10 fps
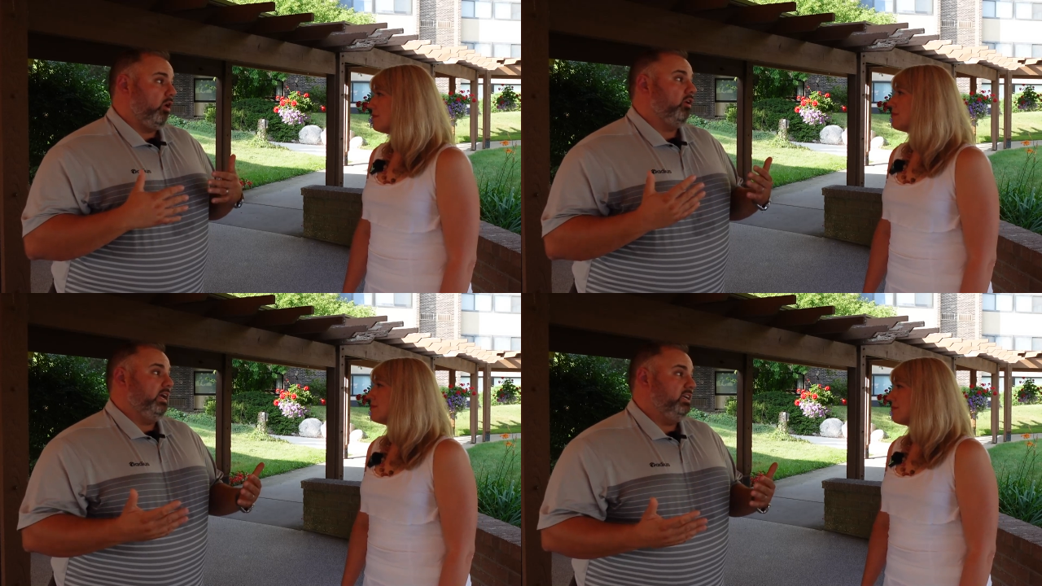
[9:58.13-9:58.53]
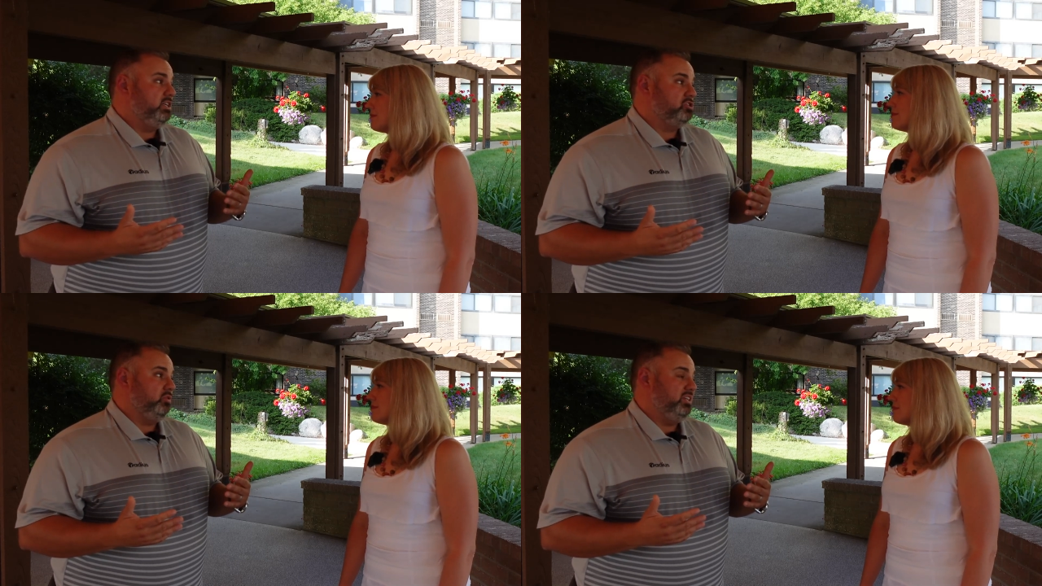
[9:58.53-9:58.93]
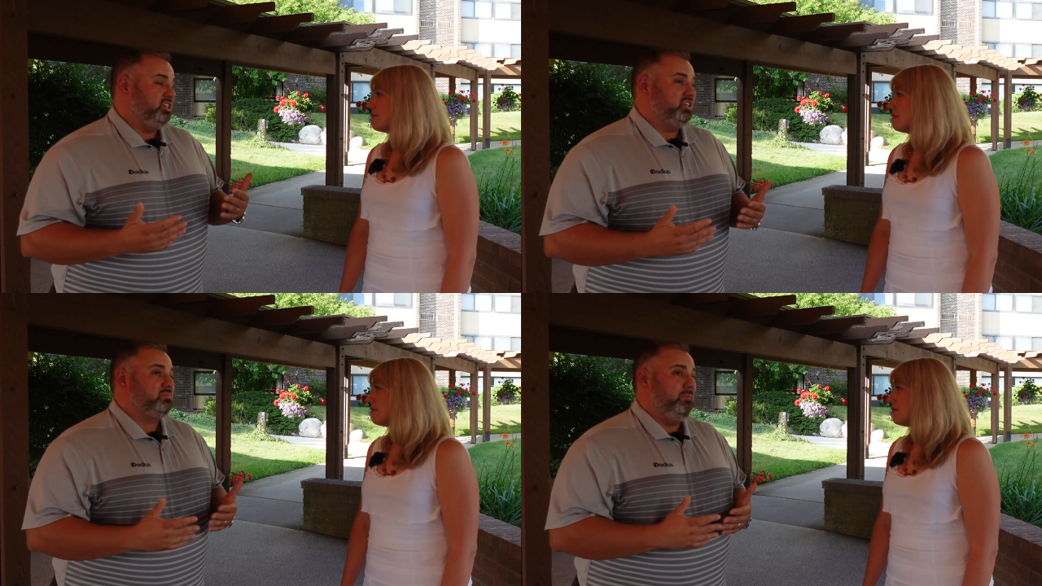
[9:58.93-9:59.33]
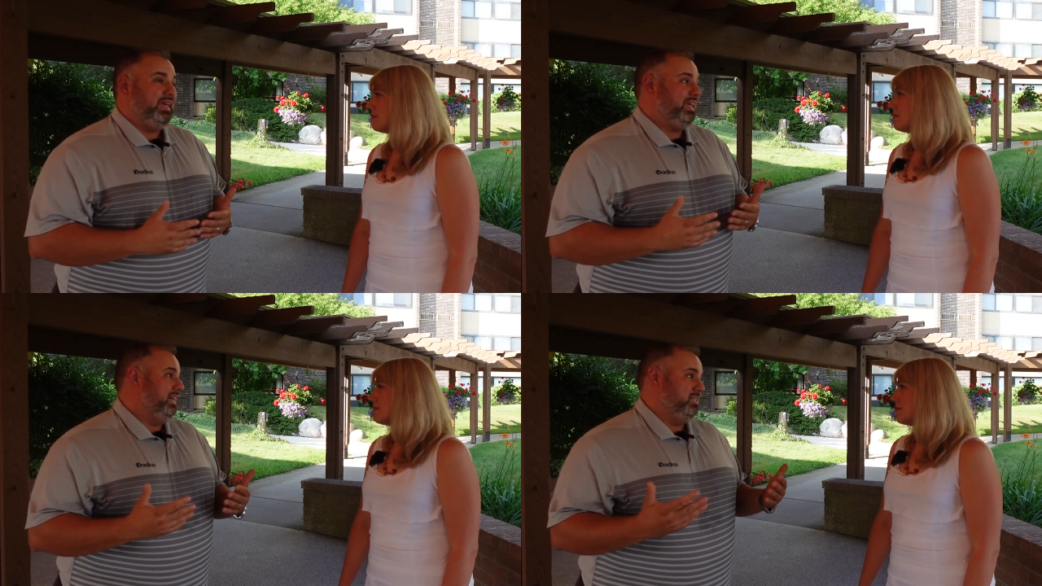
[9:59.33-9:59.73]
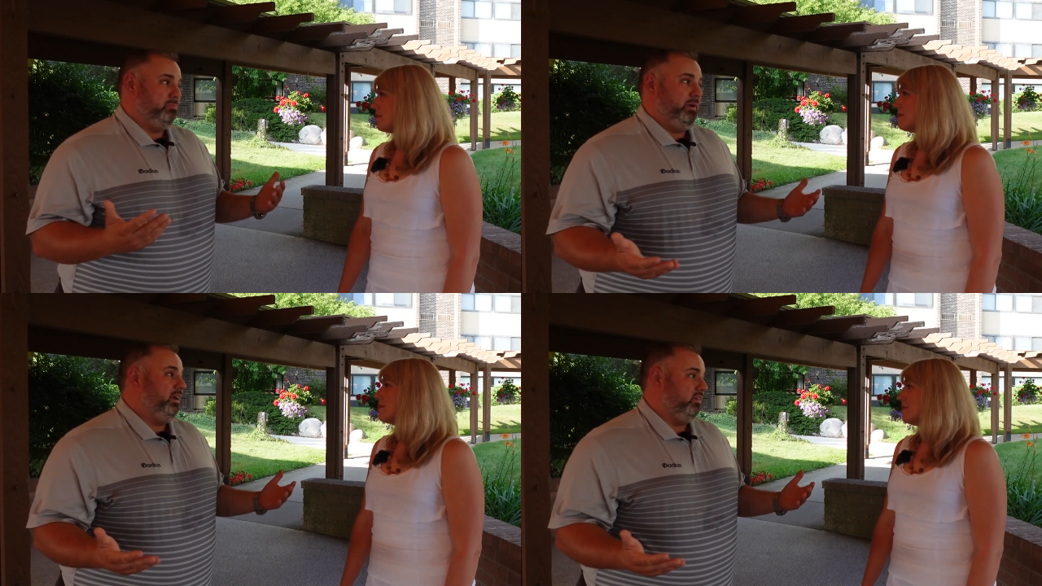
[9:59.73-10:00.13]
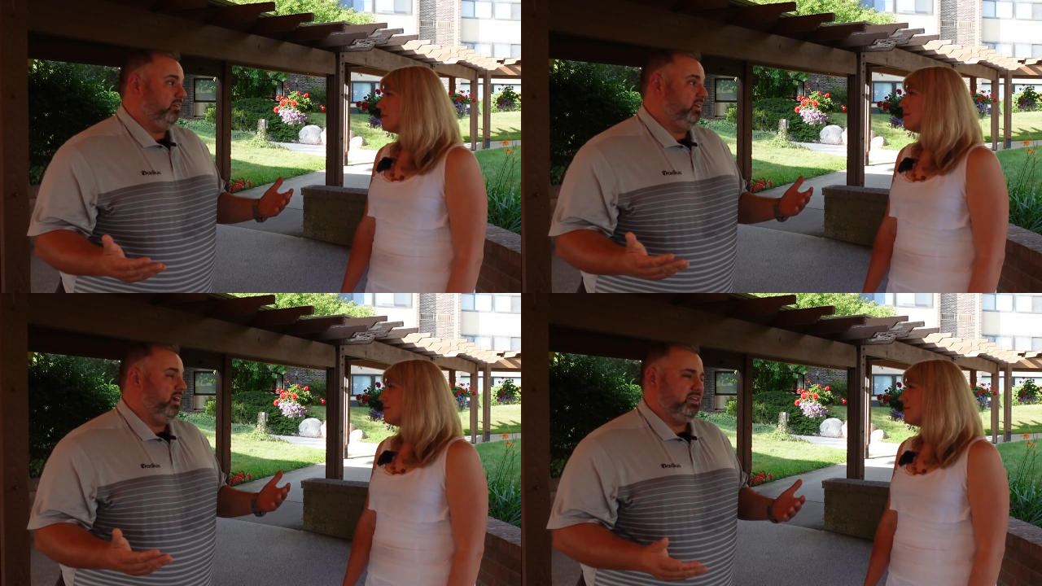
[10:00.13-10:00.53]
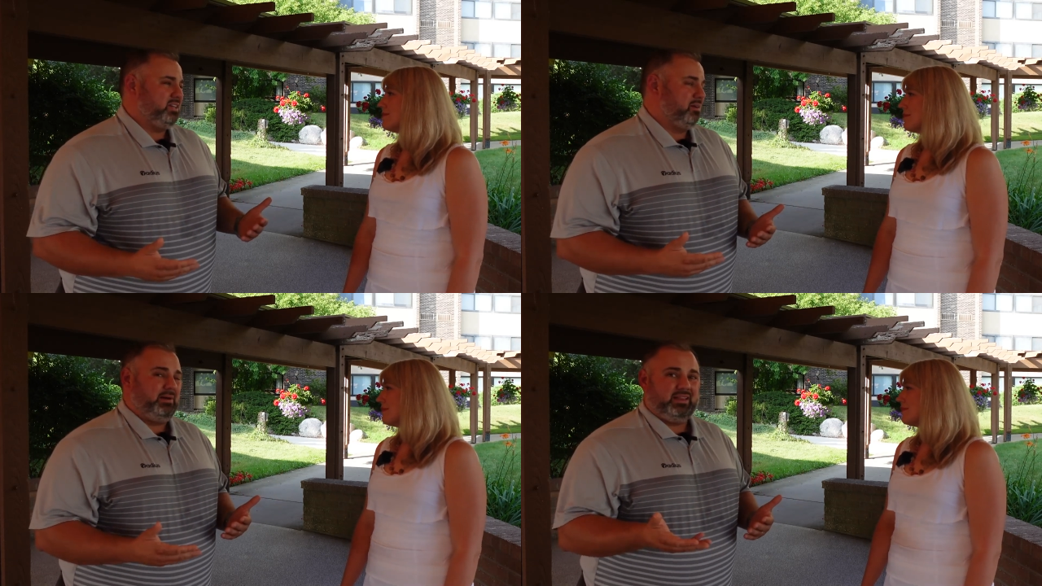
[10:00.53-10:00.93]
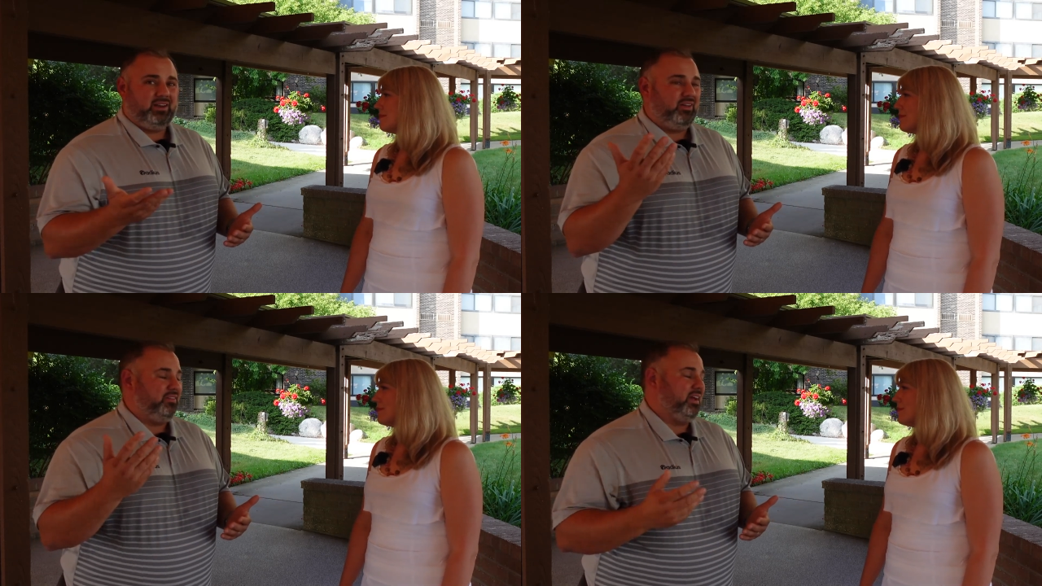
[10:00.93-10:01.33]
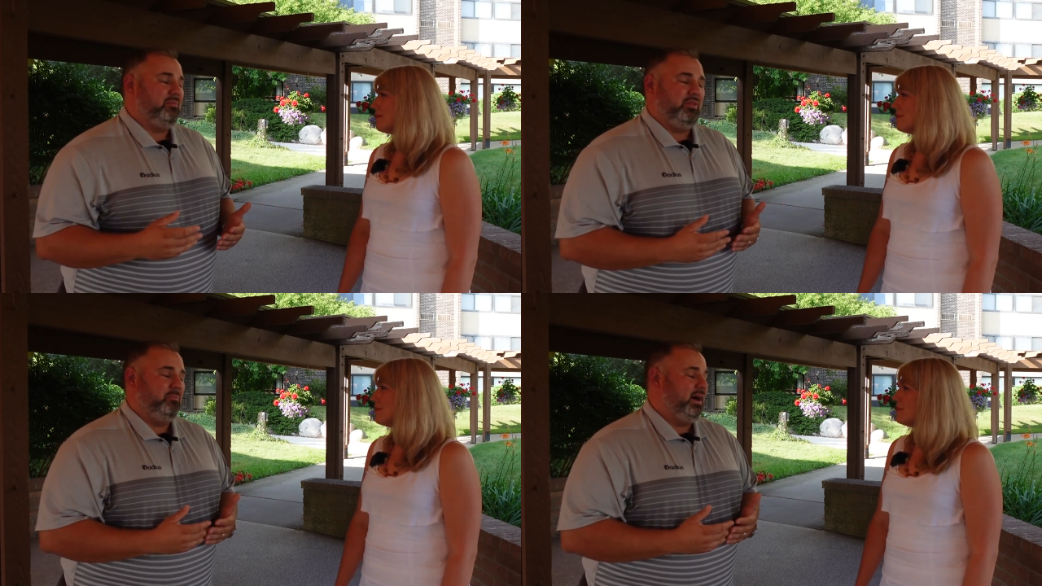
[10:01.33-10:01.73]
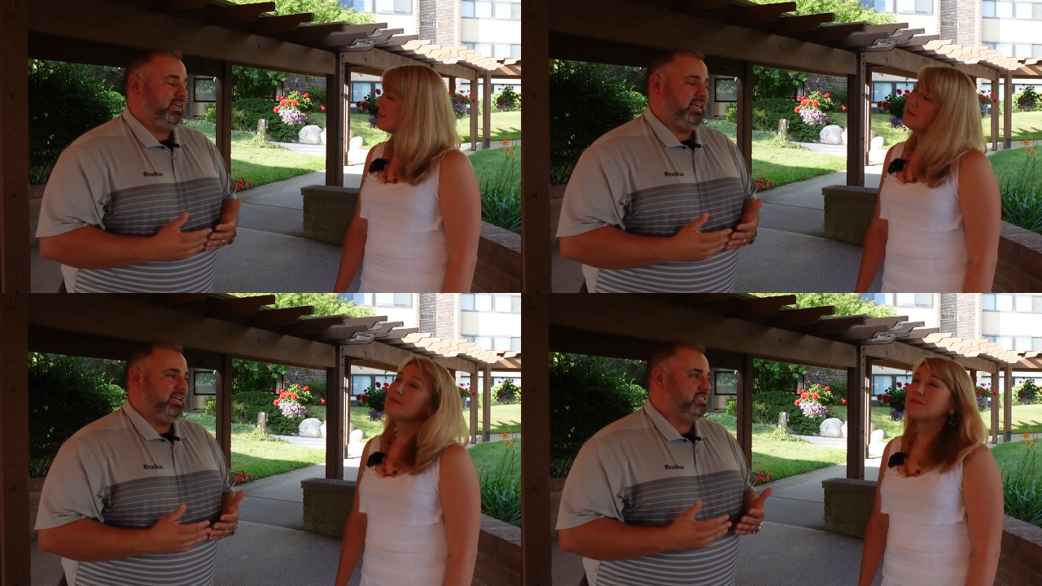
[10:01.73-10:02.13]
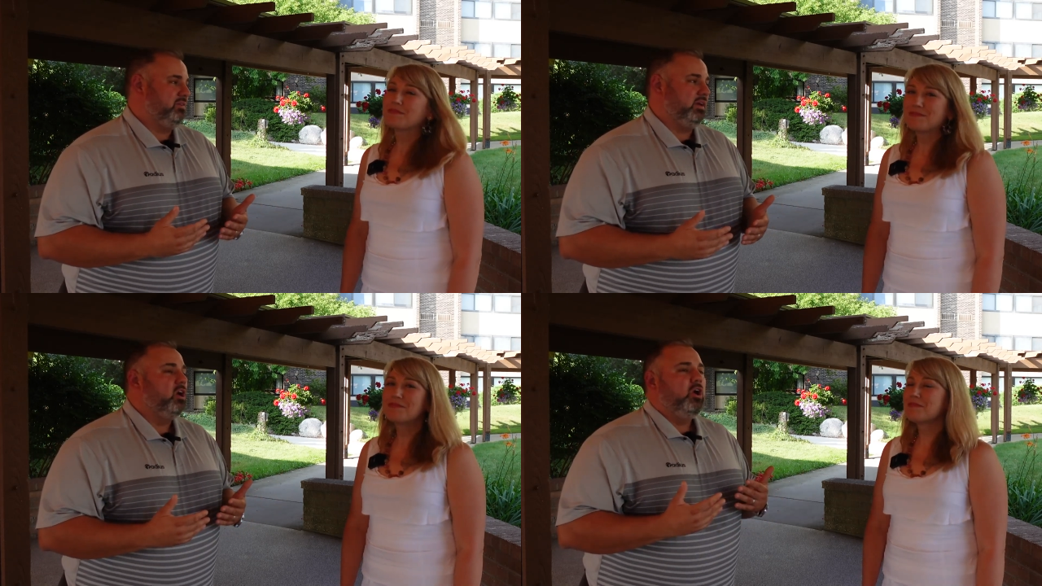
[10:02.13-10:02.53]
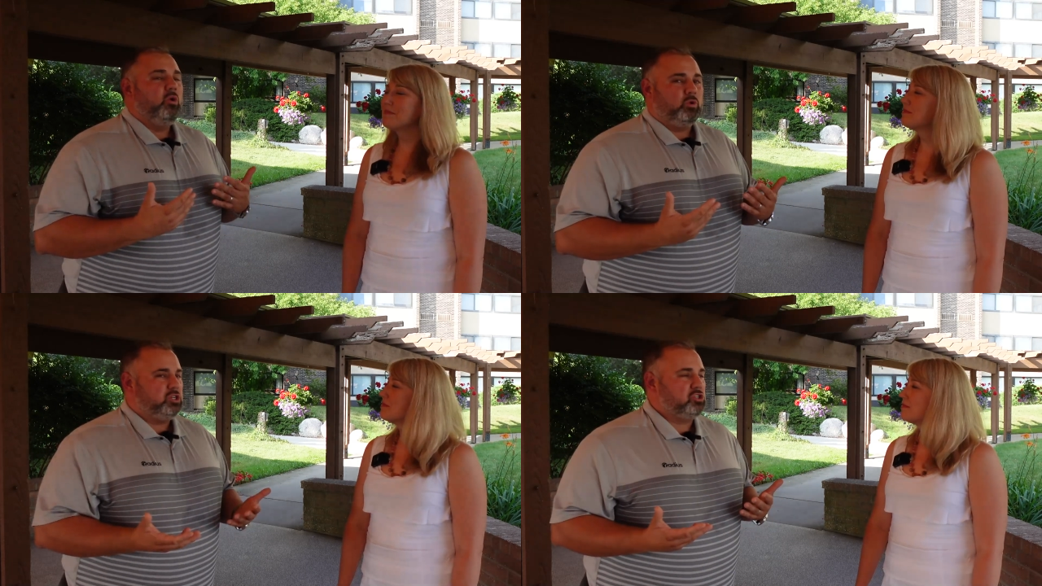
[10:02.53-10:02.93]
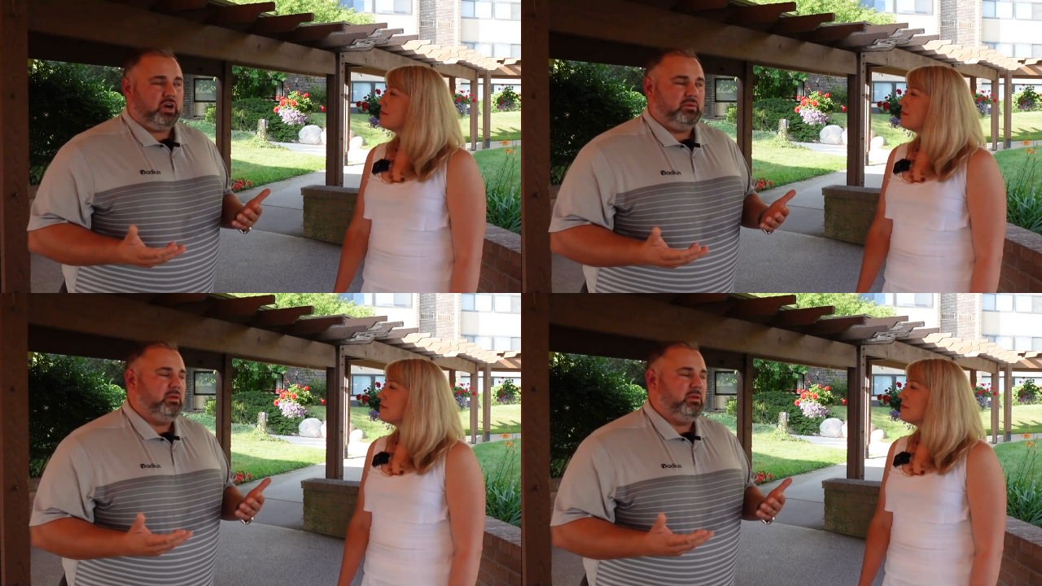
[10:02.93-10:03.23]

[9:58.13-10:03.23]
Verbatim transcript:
Speaker 1: our industry, just making us better. You know, I talk about that all the time on the podcast. Like, we're just trying to